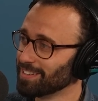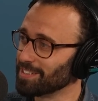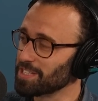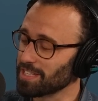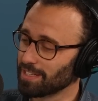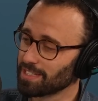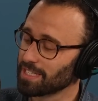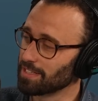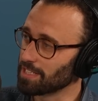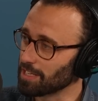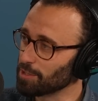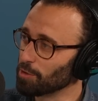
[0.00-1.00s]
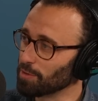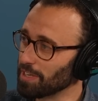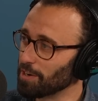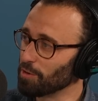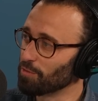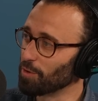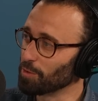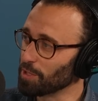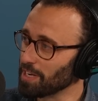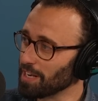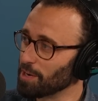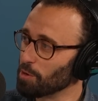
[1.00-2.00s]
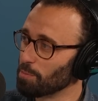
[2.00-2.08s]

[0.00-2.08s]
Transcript: You said, it sounds like you don't need a new phone, you need a new